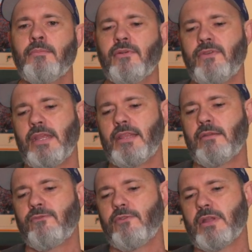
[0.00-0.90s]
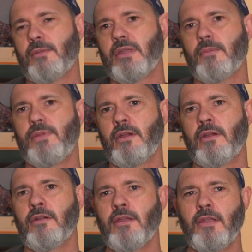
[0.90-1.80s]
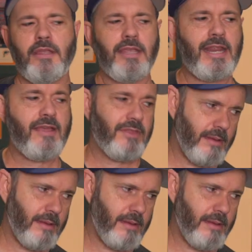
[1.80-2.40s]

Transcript: preventing them from coming up here and having